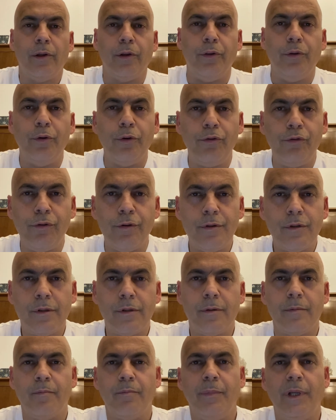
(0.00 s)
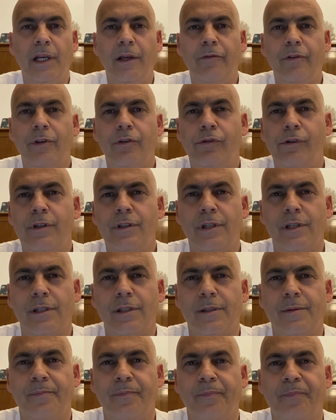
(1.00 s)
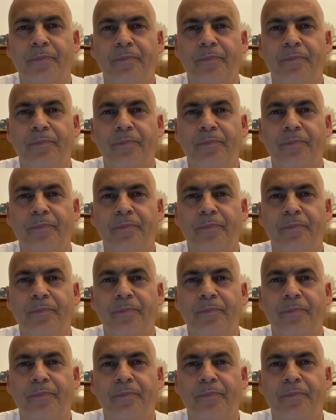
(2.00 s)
Do Jews believe in Jesus?